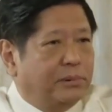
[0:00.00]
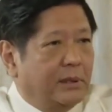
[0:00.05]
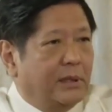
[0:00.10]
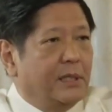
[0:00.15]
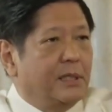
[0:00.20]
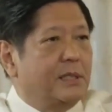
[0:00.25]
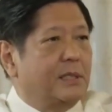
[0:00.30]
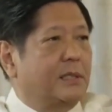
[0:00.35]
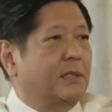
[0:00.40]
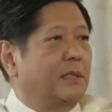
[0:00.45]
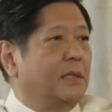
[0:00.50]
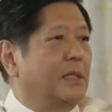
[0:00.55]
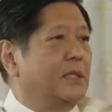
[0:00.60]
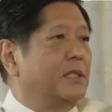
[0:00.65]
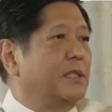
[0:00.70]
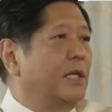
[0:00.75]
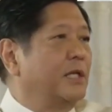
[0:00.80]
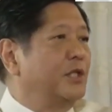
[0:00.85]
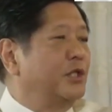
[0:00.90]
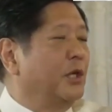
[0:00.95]
is
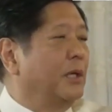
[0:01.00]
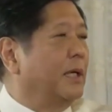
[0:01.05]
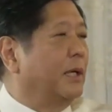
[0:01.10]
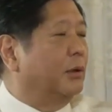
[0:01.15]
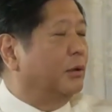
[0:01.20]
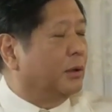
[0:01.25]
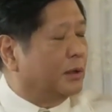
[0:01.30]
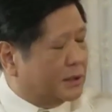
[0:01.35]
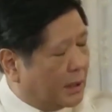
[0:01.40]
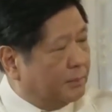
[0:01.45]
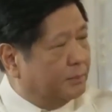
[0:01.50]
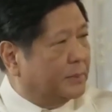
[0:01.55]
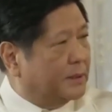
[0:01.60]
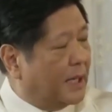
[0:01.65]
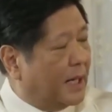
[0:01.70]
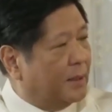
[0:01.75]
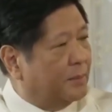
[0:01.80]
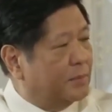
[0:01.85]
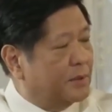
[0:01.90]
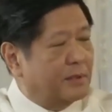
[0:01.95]
essentially or
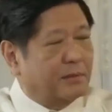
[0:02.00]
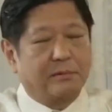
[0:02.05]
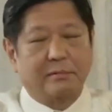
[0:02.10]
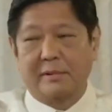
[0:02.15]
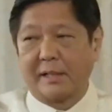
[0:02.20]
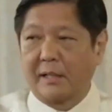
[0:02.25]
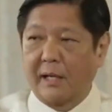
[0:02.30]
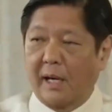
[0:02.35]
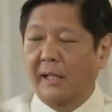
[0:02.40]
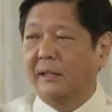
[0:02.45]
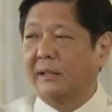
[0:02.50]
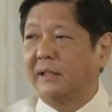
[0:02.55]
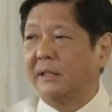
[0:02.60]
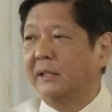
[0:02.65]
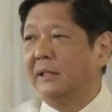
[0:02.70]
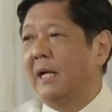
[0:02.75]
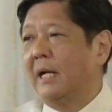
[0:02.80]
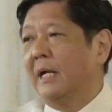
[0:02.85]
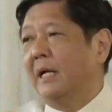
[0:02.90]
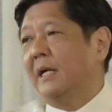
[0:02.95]
sometimes
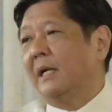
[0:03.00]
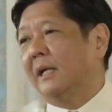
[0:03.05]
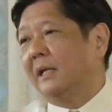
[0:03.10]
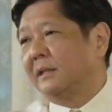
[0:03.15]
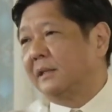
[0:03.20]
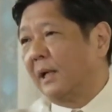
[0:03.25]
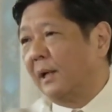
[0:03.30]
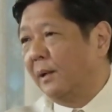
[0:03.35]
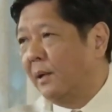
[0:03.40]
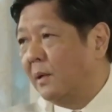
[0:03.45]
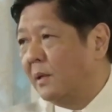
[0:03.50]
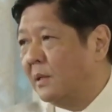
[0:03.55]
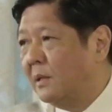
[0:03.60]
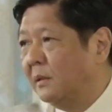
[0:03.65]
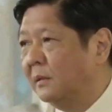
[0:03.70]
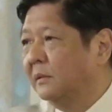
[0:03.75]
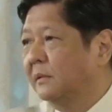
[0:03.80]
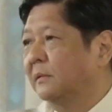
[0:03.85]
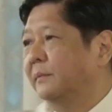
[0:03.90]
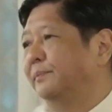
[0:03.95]
regarded as a
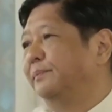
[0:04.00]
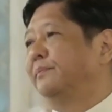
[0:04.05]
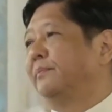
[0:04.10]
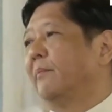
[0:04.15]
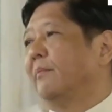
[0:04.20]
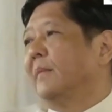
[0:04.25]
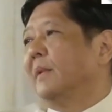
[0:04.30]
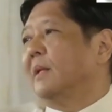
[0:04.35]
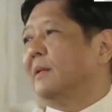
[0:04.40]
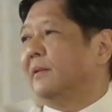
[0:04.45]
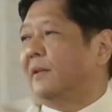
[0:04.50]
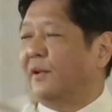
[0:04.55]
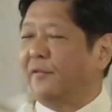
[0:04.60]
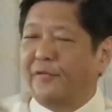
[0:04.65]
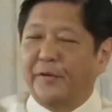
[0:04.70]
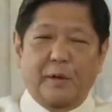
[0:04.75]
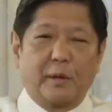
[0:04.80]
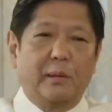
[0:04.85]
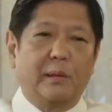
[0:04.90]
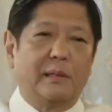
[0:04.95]
long,
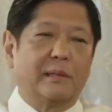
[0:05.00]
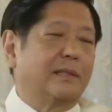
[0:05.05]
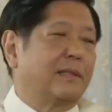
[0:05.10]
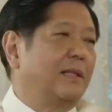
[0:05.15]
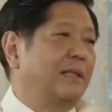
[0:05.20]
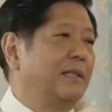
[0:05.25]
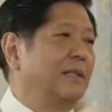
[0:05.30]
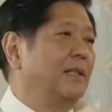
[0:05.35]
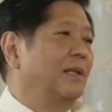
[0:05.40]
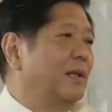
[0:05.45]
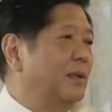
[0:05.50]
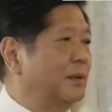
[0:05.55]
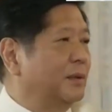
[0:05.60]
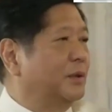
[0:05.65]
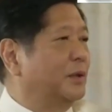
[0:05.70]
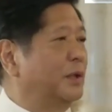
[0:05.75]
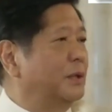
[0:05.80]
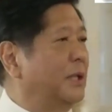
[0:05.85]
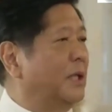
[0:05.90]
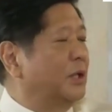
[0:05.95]
difficult, long
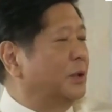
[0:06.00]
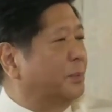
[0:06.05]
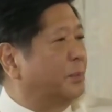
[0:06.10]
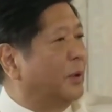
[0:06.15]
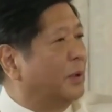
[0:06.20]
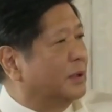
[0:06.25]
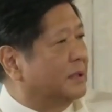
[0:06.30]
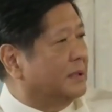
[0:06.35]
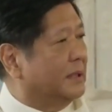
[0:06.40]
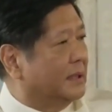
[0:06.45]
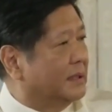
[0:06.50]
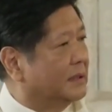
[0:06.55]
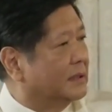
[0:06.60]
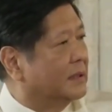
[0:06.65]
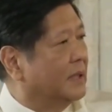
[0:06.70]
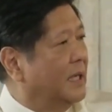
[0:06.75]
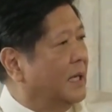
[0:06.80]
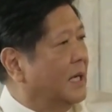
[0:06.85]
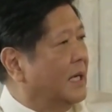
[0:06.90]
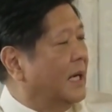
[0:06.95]
drawn out
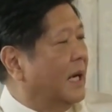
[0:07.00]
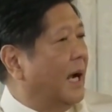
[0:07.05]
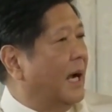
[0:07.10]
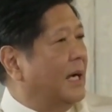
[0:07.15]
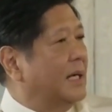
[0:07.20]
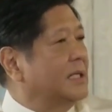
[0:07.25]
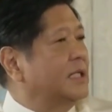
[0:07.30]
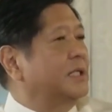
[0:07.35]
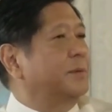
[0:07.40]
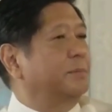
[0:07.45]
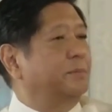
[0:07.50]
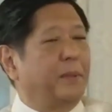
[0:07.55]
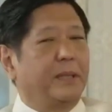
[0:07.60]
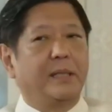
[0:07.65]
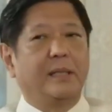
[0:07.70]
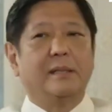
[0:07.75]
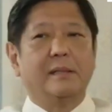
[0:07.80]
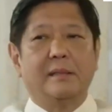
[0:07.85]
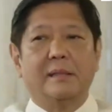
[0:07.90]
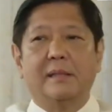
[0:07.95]
process has
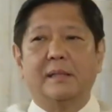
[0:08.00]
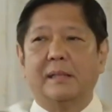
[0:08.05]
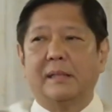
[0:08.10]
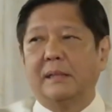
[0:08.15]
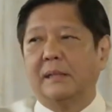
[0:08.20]
been